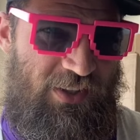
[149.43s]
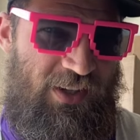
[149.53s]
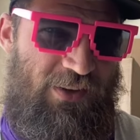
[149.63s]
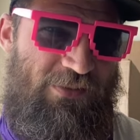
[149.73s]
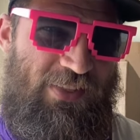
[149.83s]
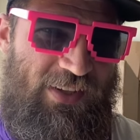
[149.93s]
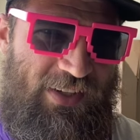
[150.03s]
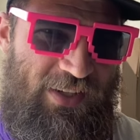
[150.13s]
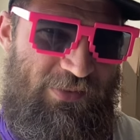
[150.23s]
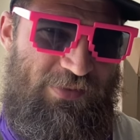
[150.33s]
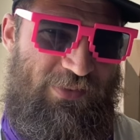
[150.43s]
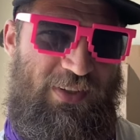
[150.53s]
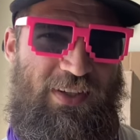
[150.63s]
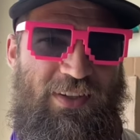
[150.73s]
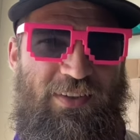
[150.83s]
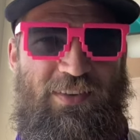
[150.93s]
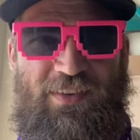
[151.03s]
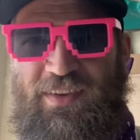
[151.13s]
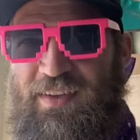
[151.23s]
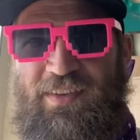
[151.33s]
of the giftings
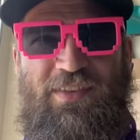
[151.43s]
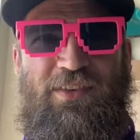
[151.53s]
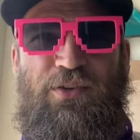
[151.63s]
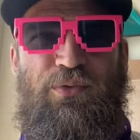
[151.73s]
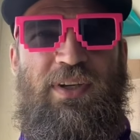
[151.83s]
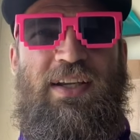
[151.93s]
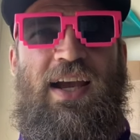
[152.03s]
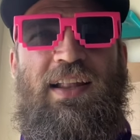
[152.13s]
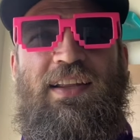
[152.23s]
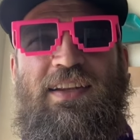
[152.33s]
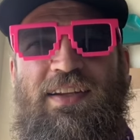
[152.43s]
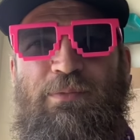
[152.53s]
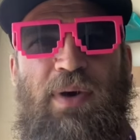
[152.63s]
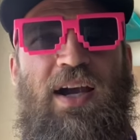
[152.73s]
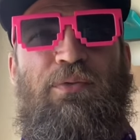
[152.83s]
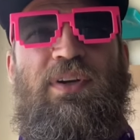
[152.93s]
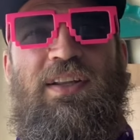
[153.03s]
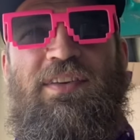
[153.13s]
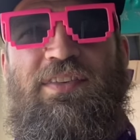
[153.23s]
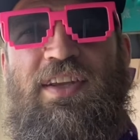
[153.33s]
in this new reality, my
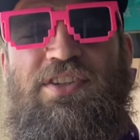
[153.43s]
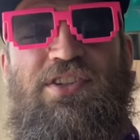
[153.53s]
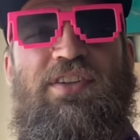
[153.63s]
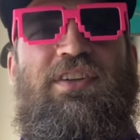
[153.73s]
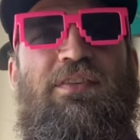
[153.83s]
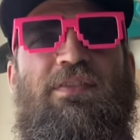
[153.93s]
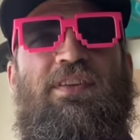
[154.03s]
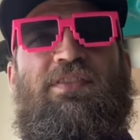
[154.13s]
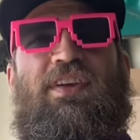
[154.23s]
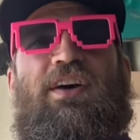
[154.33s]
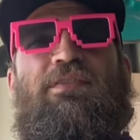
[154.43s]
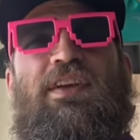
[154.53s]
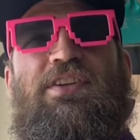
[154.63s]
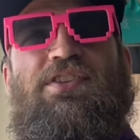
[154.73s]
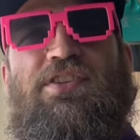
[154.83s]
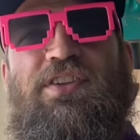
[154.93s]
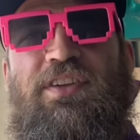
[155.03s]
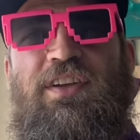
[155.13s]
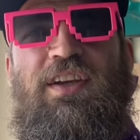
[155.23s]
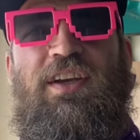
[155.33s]
realization of the
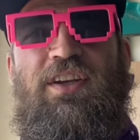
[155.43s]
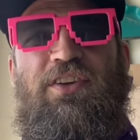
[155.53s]
salvation. You're